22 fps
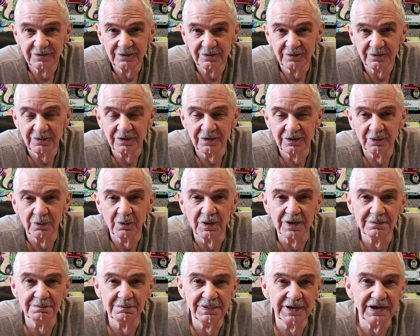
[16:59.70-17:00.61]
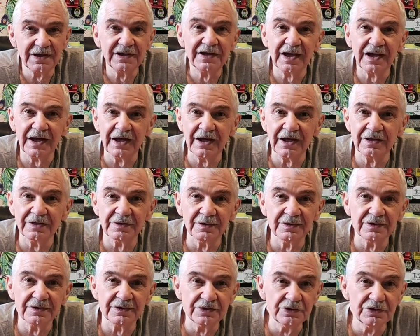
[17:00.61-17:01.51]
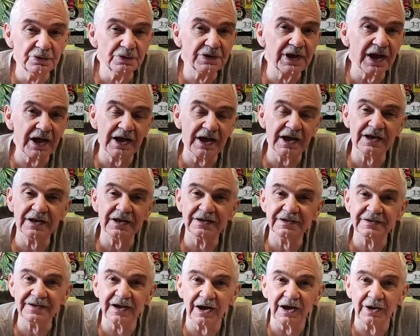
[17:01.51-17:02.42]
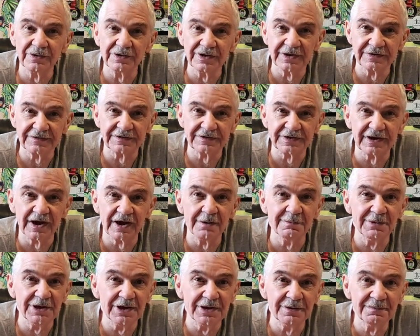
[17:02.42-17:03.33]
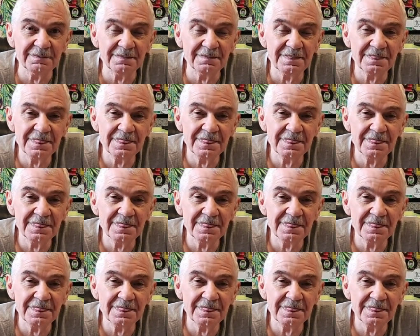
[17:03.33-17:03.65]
where the one big gang, the new gang in town, gets to come in